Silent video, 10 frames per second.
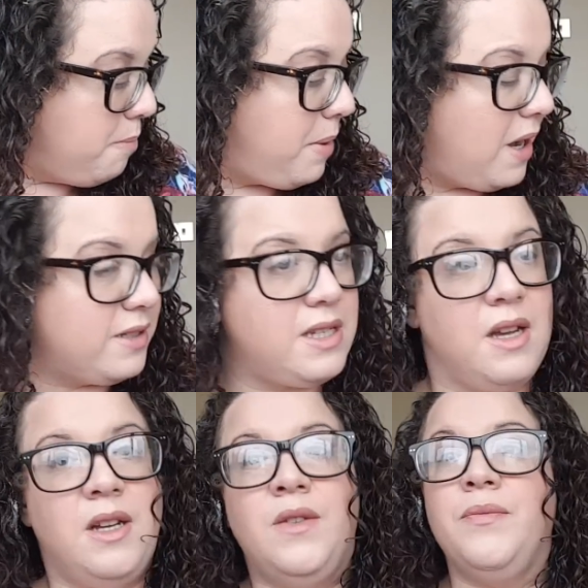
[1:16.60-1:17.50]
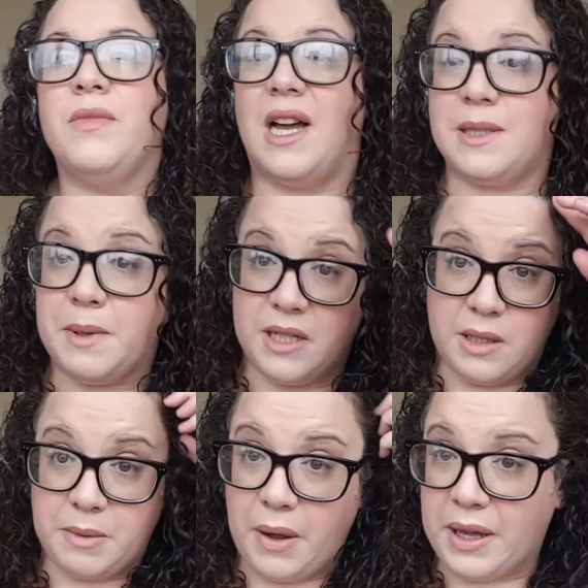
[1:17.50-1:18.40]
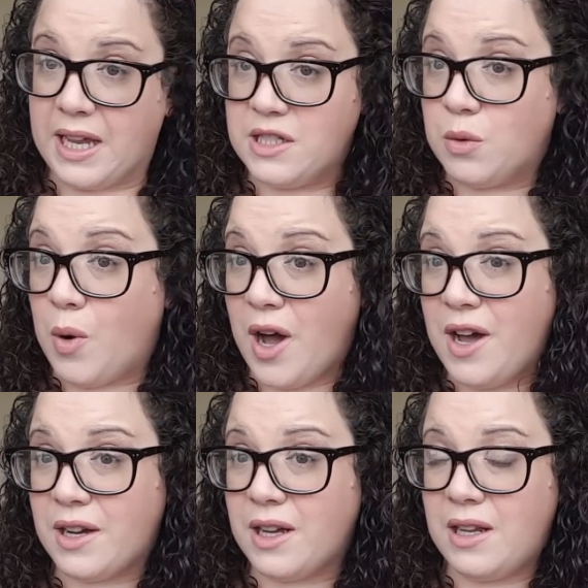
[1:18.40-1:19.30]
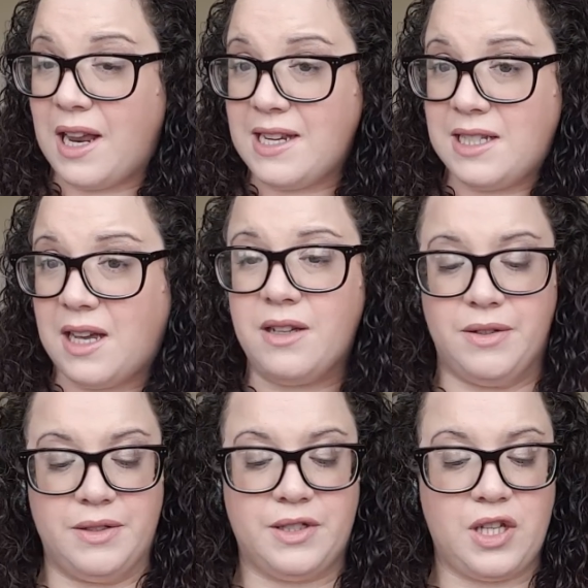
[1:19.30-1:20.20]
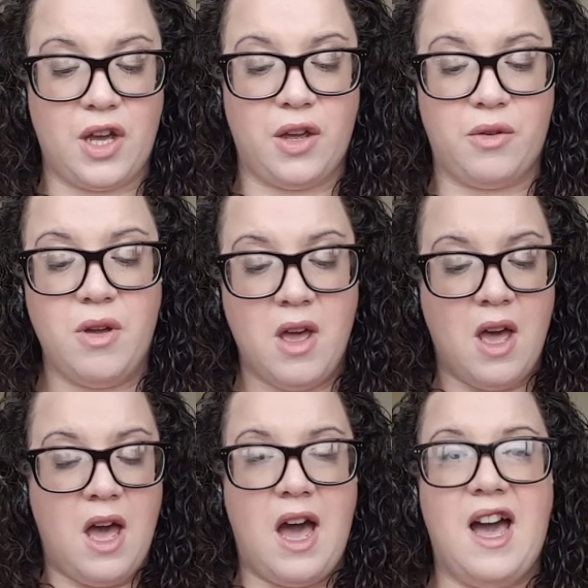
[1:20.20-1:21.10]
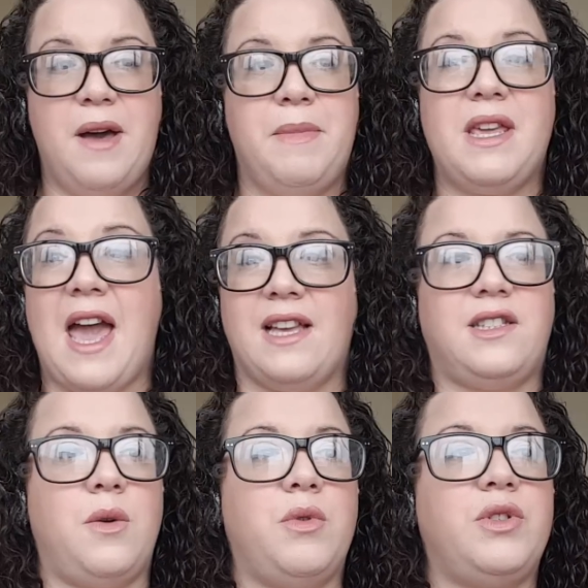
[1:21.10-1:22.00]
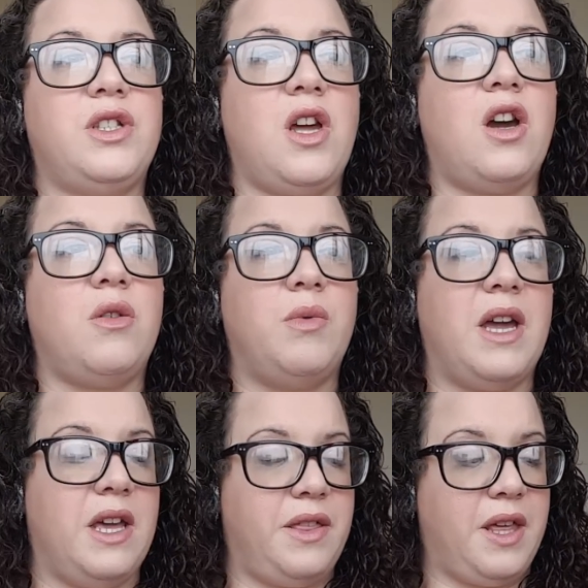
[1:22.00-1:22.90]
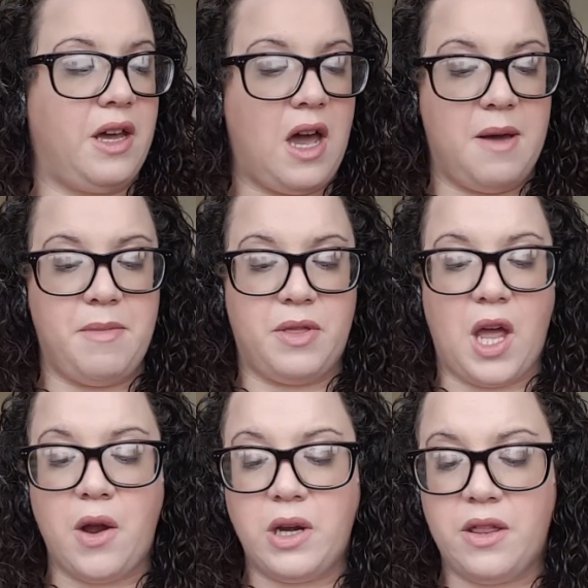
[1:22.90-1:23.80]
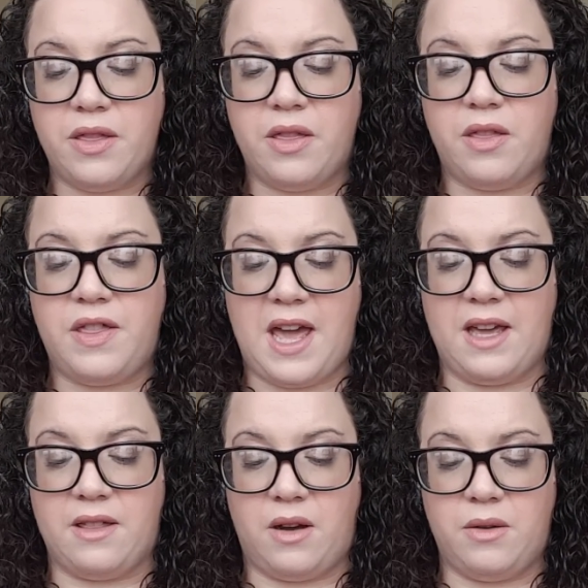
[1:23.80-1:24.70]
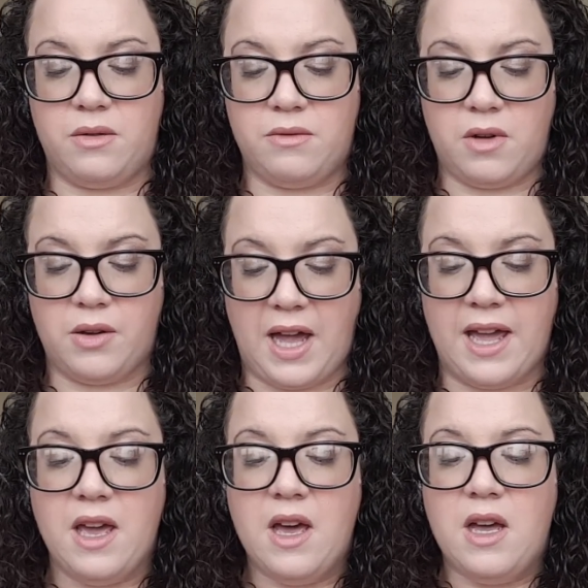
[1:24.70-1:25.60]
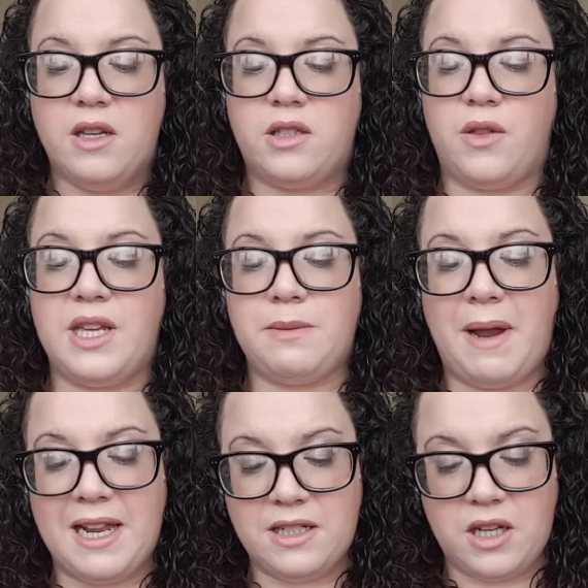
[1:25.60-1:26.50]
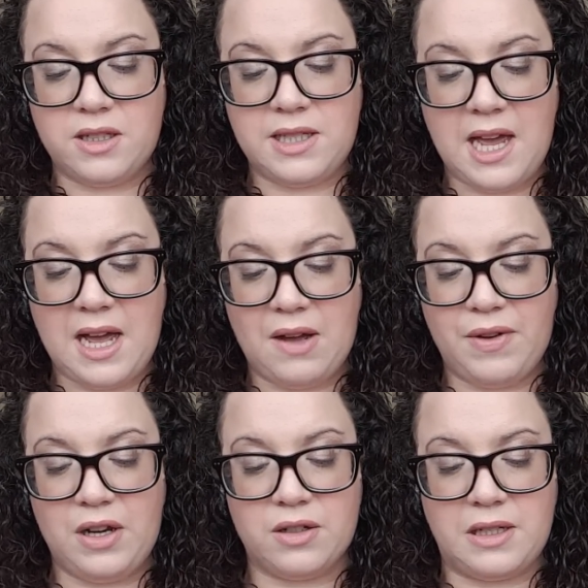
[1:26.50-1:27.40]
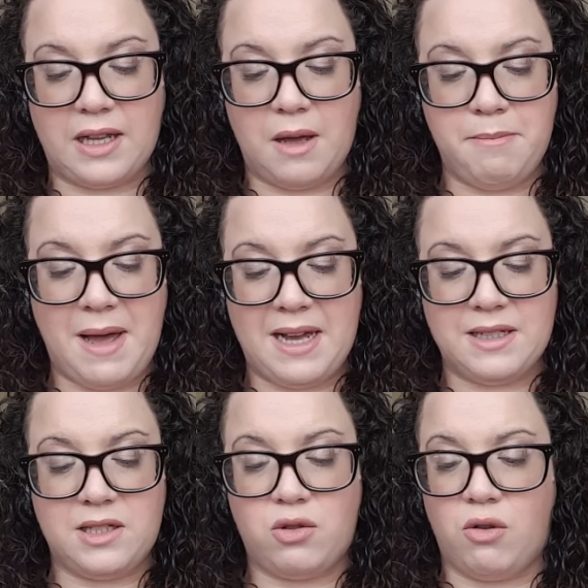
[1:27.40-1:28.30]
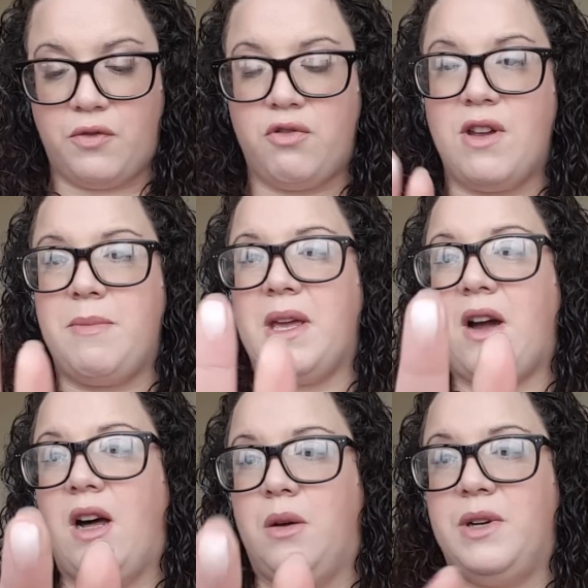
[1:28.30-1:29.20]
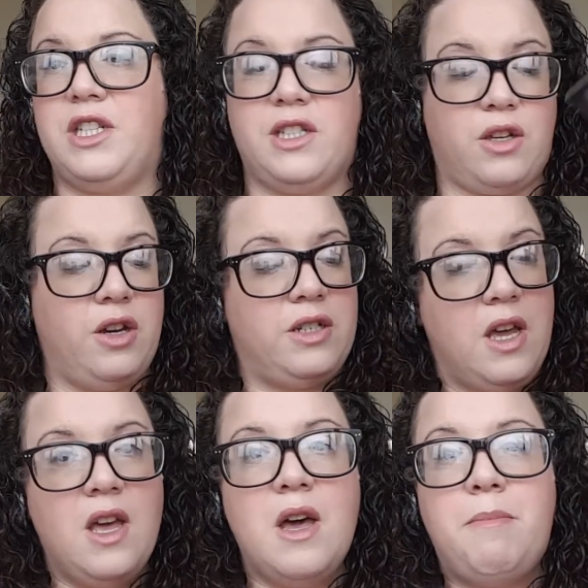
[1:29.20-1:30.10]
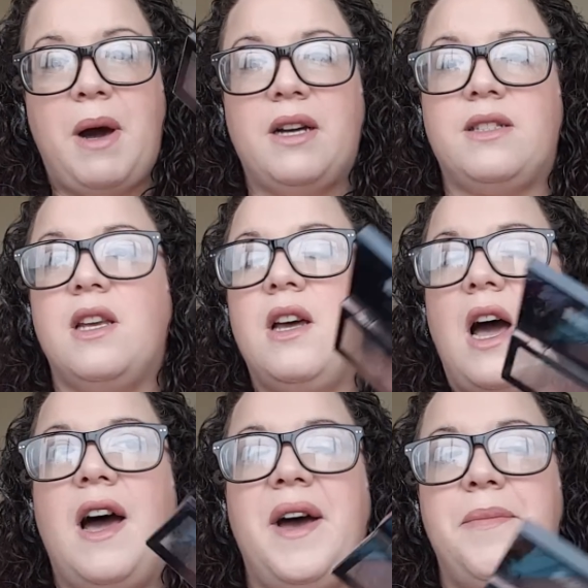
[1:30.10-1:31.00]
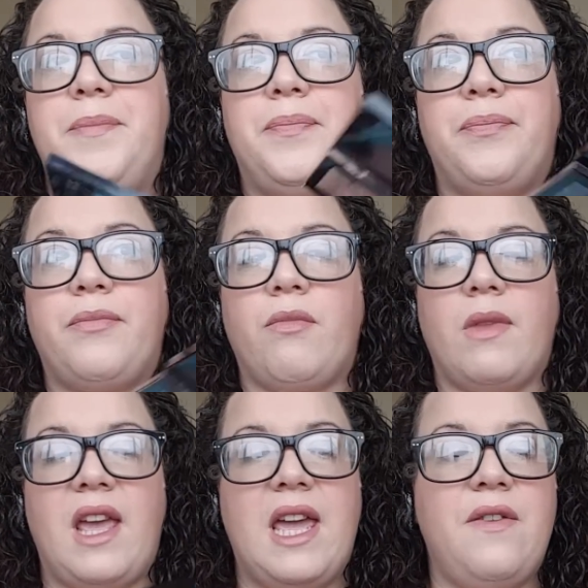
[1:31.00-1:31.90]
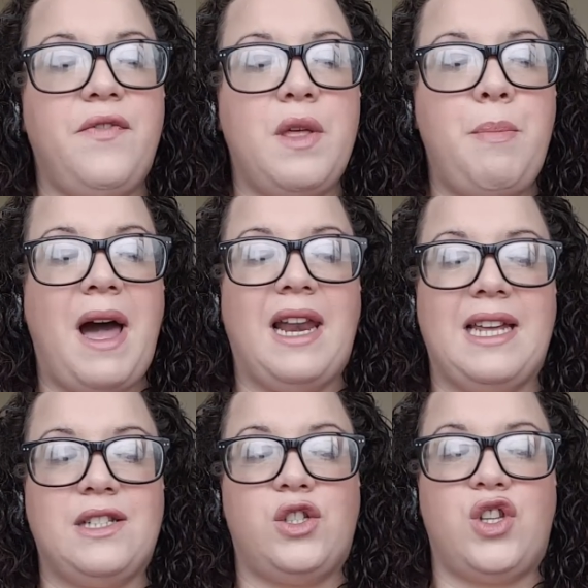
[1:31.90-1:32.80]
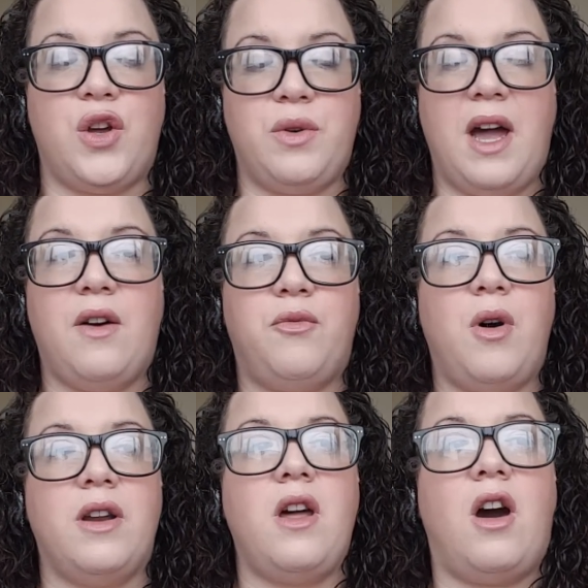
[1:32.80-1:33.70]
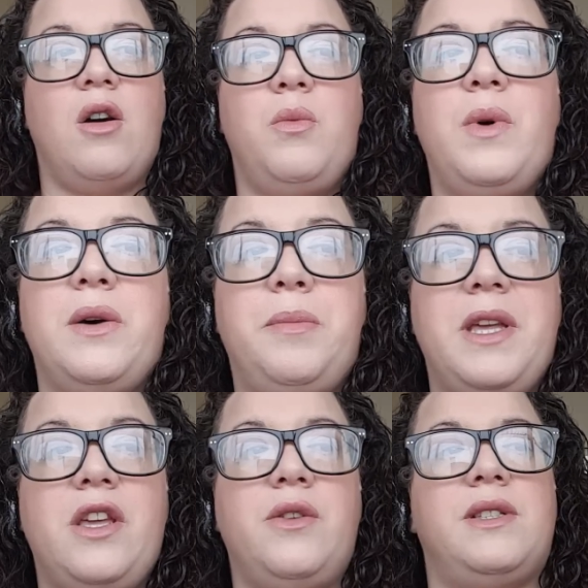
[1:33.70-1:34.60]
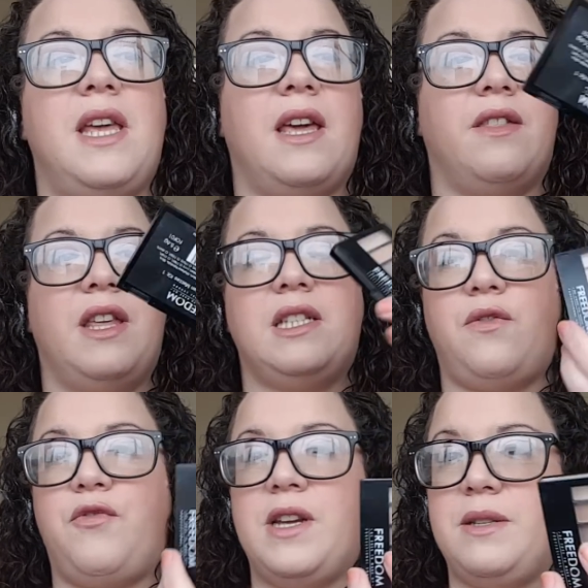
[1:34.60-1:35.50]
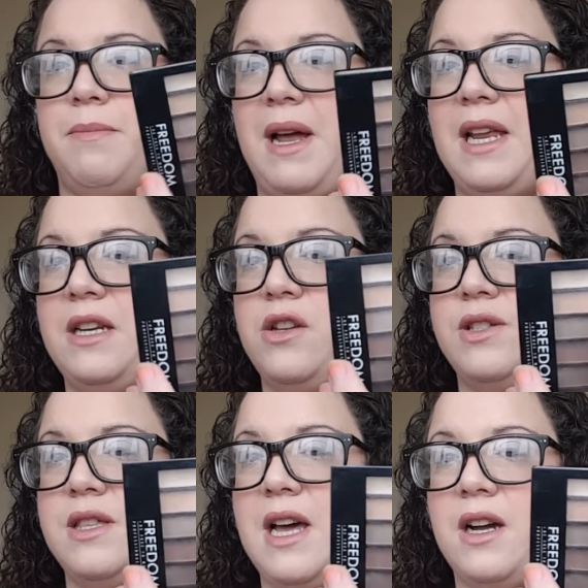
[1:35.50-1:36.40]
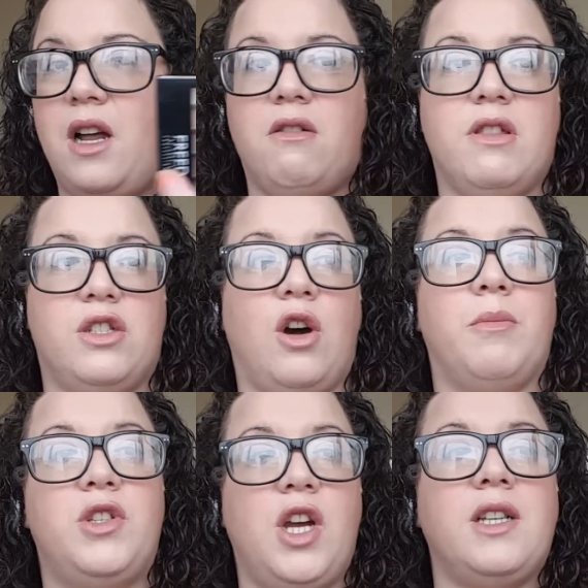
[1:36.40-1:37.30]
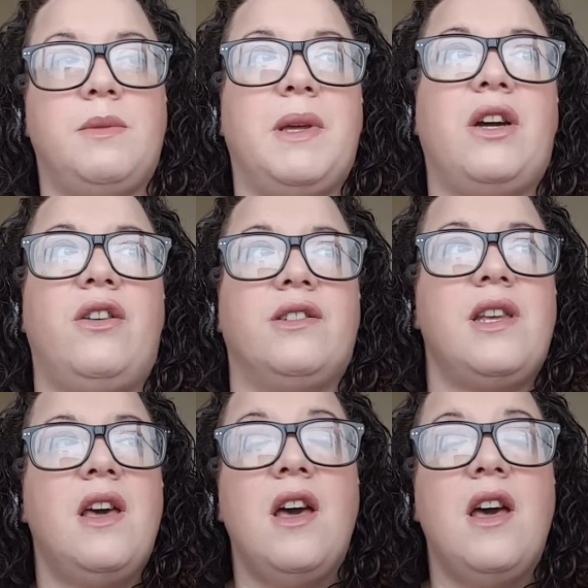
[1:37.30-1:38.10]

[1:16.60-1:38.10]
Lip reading: but that's because I'm going into work later. So so we'll start with the only thing. Okay, so this palette does have, it looks like a matte sort of creamy colour, which is good, but if the palettes don't have one, I will be using this Freedom palette and using that colour at the top, just because